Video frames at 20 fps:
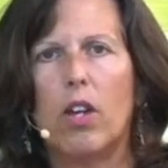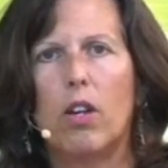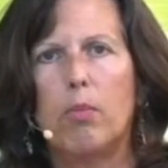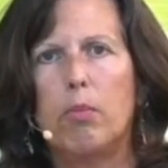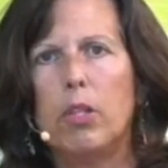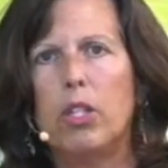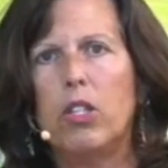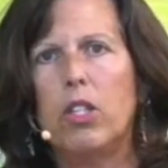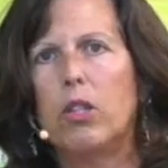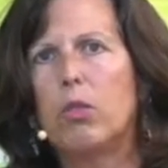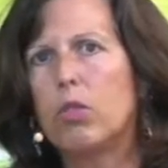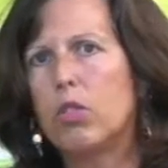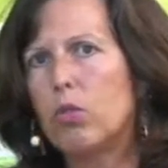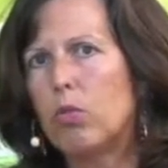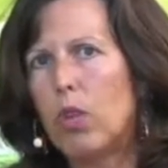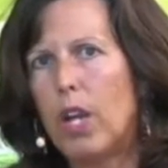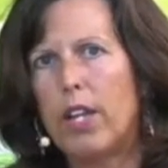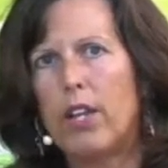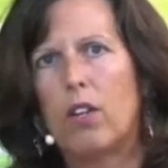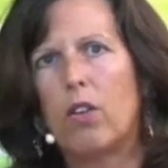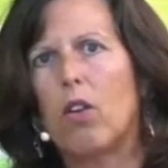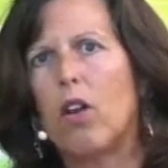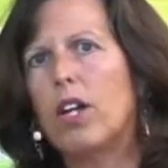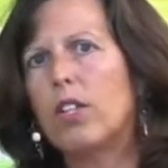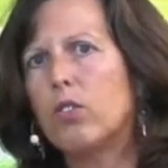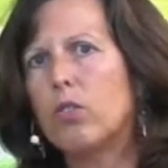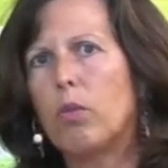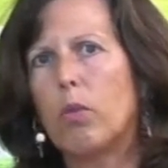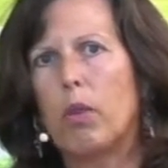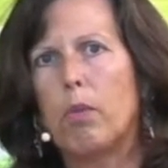our building was right
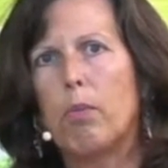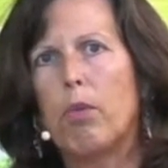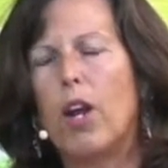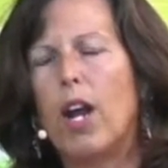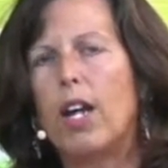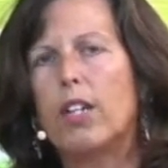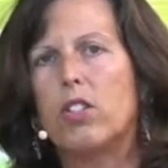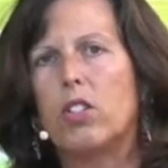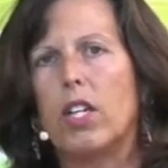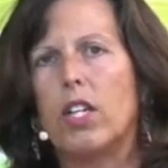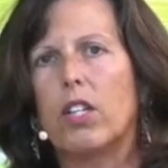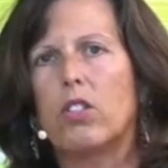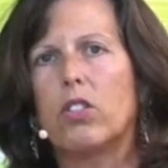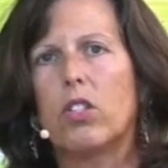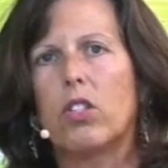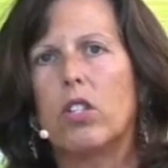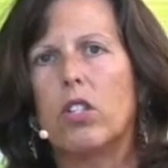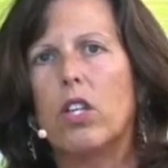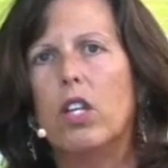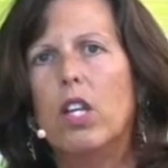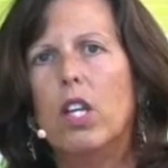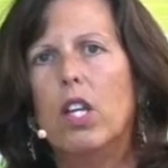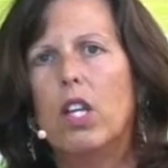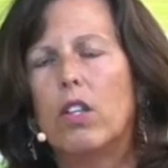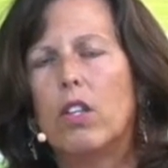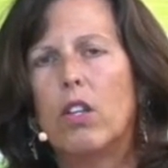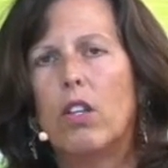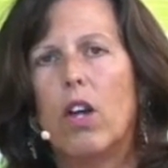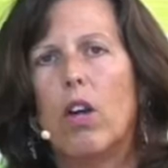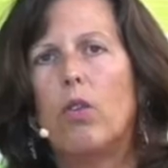across from the projects and
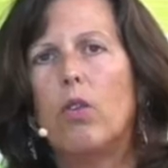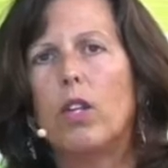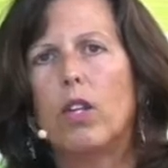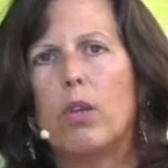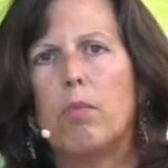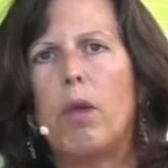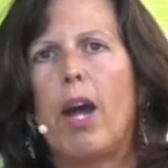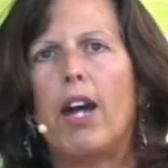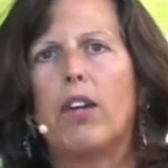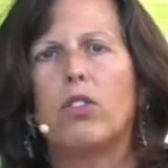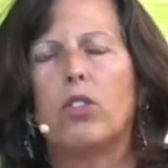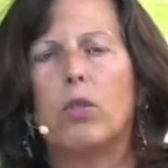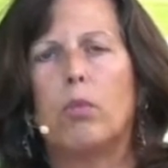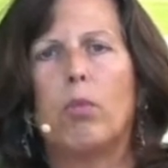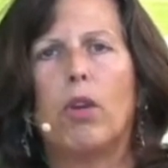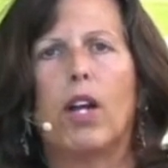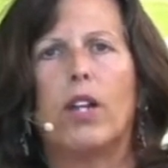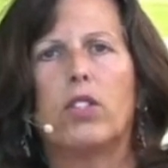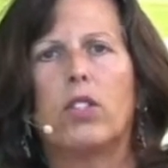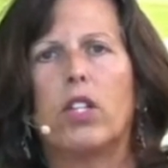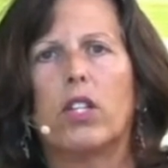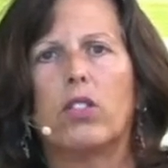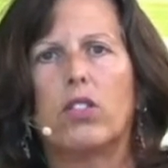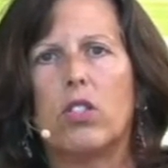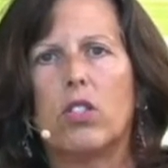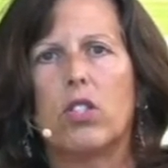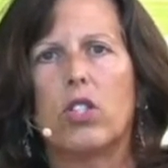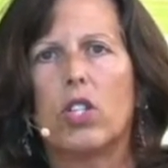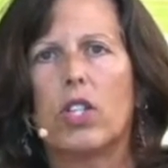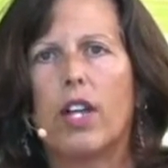the low-income housing projects
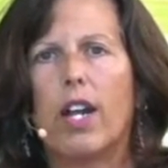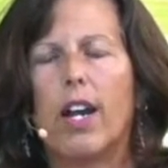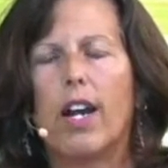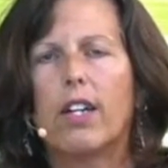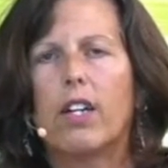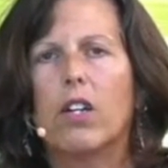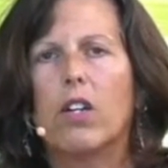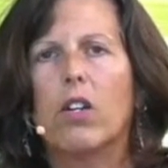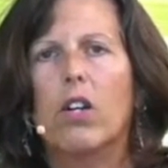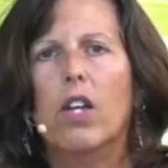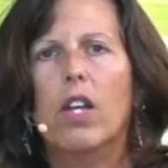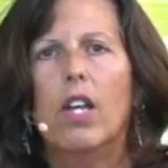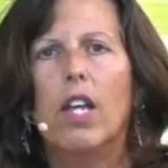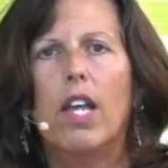in Chicago.